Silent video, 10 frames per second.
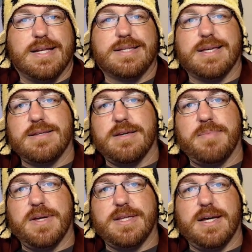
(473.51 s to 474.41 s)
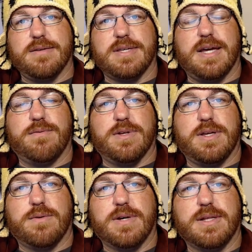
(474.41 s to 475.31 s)
it sets up on the outside really
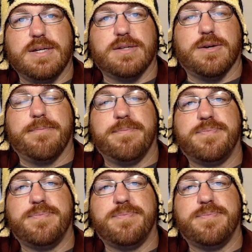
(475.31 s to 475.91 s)
quickly so